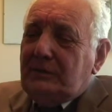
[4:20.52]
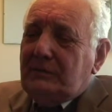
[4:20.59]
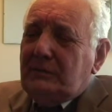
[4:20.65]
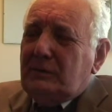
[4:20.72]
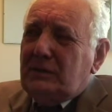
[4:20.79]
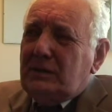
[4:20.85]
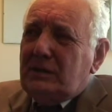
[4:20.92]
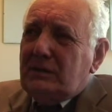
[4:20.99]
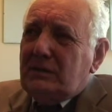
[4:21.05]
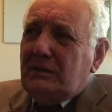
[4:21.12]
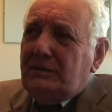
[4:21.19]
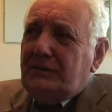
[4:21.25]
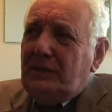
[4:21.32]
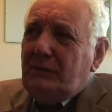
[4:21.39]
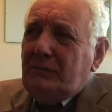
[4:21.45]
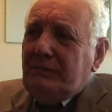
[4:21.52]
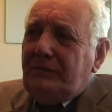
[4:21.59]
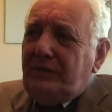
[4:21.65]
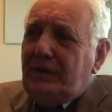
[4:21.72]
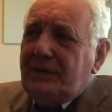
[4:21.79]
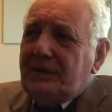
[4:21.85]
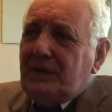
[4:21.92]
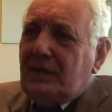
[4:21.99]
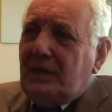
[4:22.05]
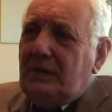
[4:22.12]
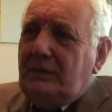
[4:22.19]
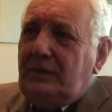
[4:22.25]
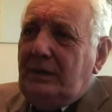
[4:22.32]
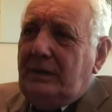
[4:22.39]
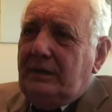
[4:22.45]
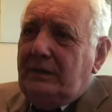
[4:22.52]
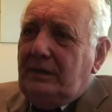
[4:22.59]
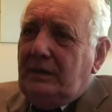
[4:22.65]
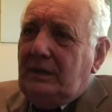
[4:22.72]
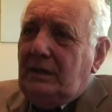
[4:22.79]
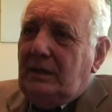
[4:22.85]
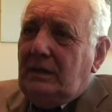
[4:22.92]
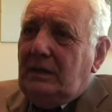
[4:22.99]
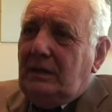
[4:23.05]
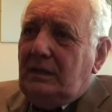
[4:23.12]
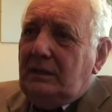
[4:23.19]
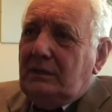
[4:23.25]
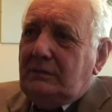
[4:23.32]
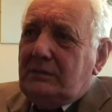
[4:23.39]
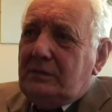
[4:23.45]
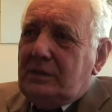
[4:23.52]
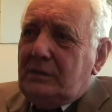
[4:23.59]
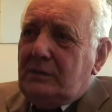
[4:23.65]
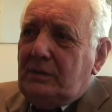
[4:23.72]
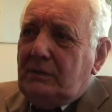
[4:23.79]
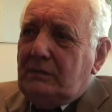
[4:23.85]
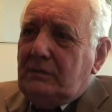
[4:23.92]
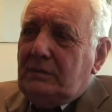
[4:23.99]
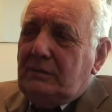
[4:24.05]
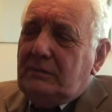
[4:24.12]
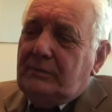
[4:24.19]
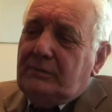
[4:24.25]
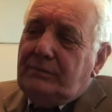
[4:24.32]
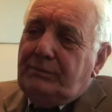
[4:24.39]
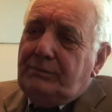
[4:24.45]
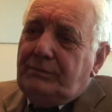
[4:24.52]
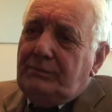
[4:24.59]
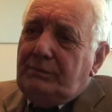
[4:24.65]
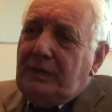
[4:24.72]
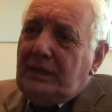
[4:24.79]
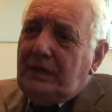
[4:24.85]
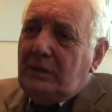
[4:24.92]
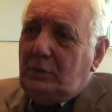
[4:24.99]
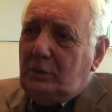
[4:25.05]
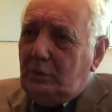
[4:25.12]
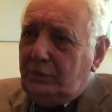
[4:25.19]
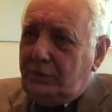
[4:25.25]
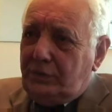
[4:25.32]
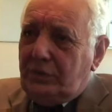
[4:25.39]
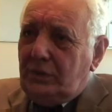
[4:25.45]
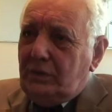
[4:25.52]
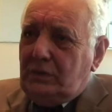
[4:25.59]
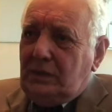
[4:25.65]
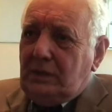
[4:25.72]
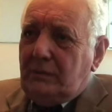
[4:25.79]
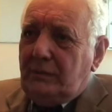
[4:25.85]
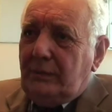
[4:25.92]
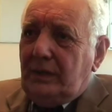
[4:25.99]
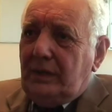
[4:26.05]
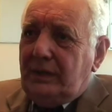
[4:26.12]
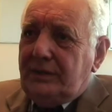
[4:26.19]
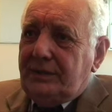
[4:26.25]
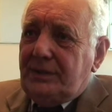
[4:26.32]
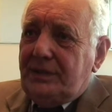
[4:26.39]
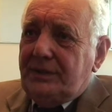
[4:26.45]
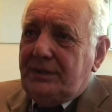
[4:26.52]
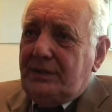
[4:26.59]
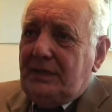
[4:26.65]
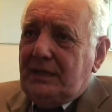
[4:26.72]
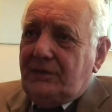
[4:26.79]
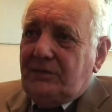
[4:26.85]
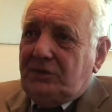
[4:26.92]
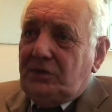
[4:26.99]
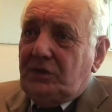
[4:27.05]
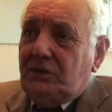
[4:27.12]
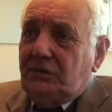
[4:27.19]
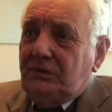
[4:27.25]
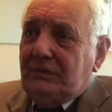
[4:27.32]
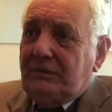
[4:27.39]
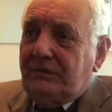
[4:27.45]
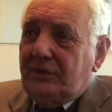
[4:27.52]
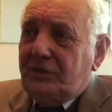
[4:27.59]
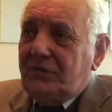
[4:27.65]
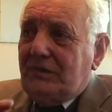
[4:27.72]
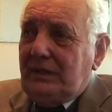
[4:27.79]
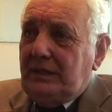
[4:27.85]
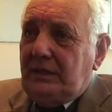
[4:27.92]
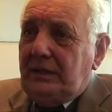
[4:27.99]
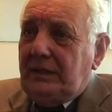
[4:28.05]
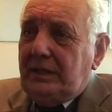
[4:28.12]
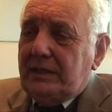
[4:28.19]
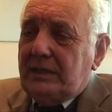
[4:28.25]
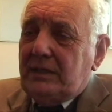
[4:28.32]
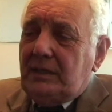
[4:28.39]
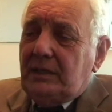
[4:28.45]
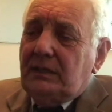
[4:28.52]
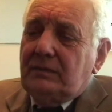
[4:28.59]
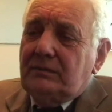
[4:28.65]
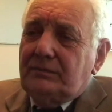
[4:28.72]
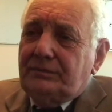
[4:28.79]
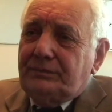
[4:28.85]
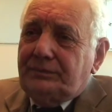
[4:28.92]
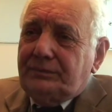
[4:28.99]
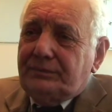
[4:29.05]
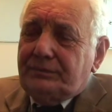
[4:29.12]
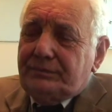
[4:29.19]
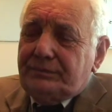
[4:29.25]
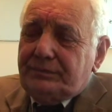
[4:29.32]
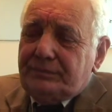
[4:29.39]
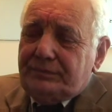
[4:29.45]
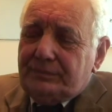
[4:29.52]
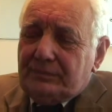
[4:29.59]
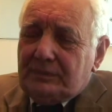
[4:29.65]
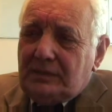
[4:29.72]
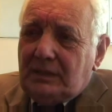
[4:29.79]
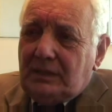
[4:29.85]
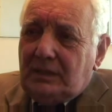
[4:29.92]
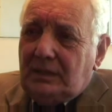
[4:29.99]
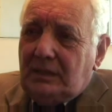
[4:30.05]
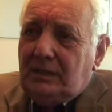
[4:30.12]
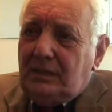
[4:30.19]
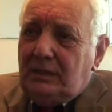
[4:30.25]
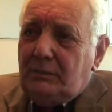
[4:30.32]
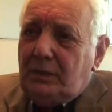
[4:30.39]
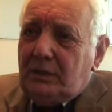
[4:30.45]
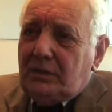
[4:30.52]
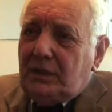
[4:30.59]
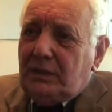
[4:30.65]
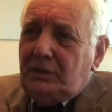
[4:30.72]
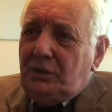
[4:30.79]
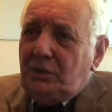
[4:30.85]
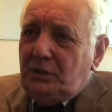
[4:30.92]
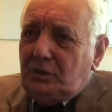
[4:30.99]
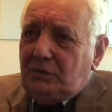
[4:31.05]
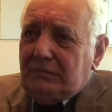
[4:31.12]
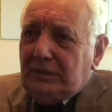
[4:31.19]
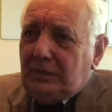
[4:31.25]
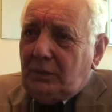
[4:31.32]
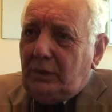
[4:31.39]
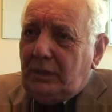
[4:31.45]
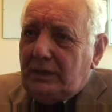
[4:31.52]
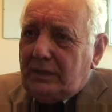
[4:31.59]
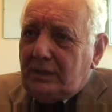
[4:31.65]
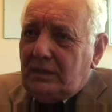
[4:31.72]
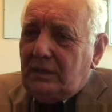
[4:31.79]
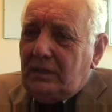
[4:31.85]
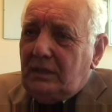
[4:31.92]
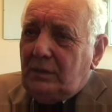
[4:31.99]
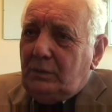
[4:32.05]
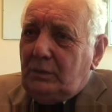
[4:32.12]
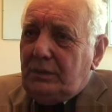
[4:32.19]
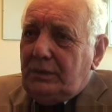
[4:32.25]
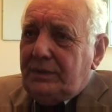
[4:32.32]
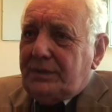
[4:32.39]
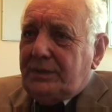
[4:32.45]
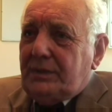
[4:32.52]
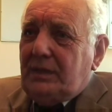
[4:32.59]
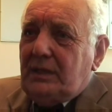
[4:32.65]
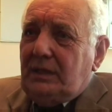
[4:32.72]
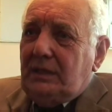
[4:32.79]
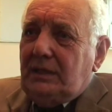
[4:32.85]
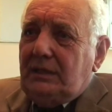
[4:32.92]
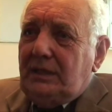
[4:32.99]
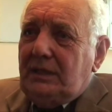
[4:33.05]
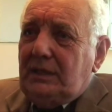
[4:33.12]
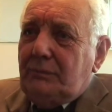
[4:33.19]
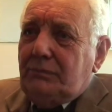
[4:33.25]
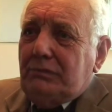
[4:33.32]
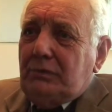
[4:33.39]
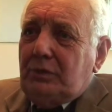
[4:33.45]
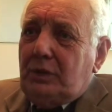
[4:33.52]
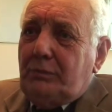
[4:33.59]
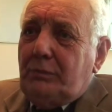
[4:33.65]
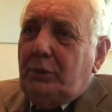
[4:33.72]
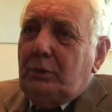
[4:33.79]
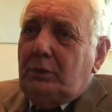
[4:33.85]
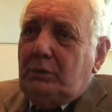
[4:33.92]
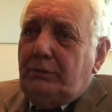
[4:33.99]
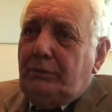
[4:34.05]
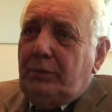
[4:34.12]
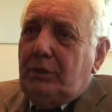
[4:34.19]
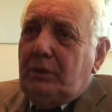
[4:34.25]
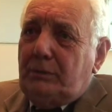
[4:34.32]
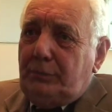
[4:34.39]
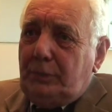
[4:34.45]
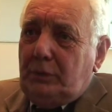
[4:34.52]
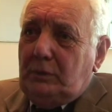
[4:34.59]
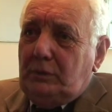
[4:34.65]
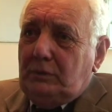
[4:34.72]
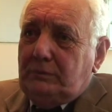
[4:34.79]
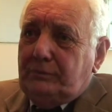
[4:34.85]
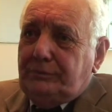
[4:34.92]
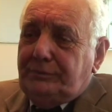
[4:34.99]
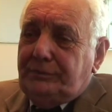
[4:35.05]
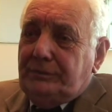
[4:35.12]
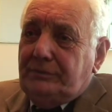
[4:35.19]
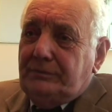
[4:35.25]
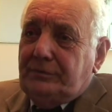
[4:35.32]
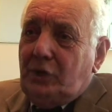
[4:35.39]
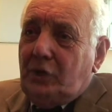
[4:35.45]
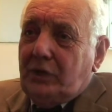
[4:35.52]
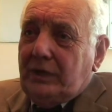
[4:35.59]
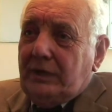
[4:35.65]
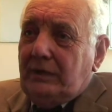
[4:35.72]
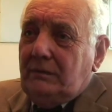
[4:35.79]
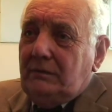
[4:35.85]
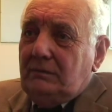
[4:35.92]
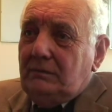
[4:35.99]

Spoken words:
was a number of years ago now. I make orthodontic appliances, and that's for children for straightening their teeth. And the most unusual request was a lady brought a poodle dog in